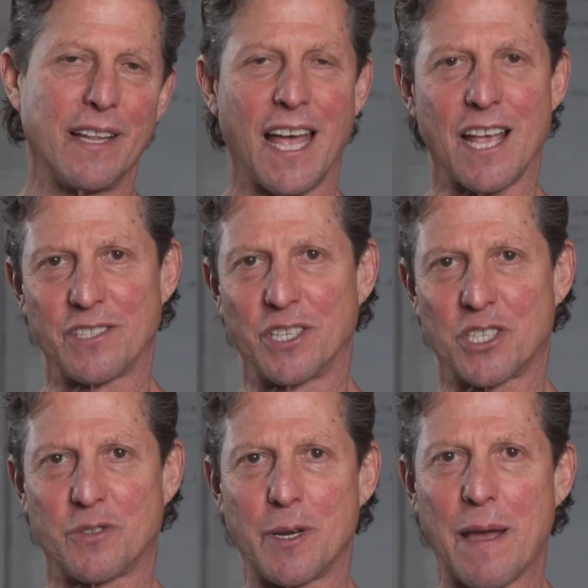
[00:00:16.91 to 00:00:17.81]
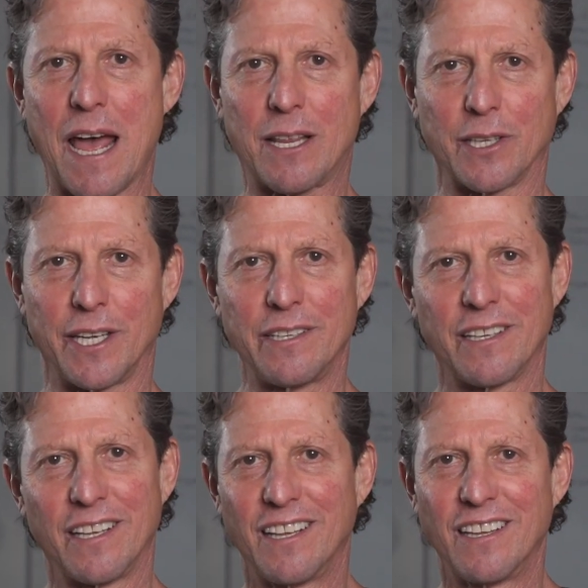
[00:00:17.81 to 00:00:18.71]
As an extreme athlete,
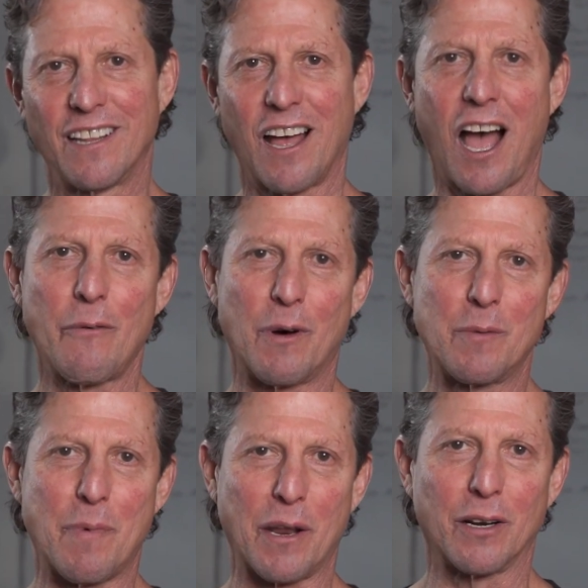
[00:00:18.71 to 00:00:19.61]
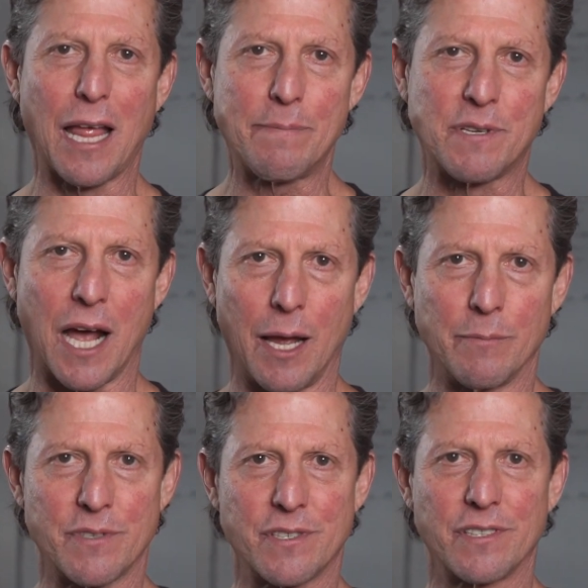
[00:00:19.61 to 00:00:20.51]
I wanted better lap
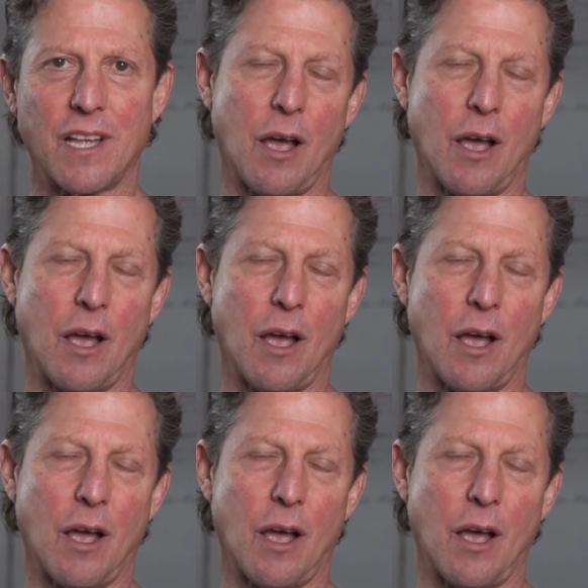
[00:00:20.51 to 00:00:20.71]
times.